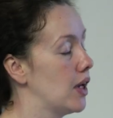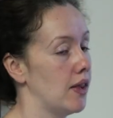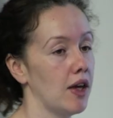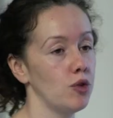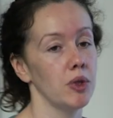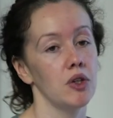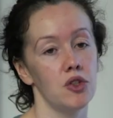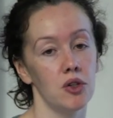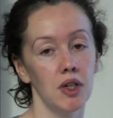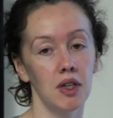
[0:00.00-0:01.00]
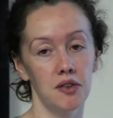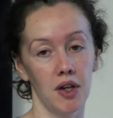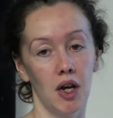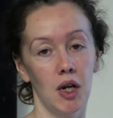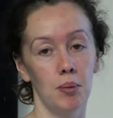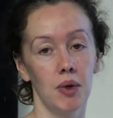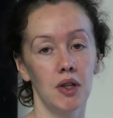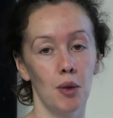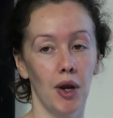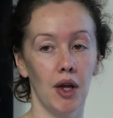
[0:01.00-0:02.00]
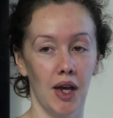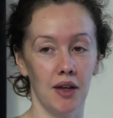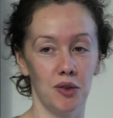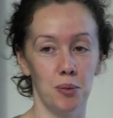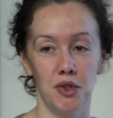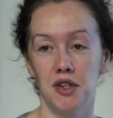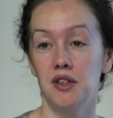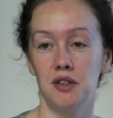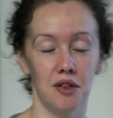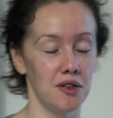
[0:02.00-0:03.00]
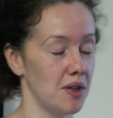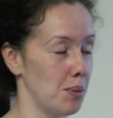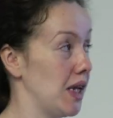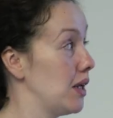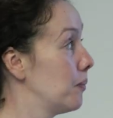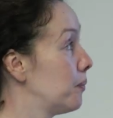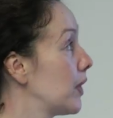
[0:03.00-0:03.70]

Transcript: And that's because during this time, the plant has some decisions to make.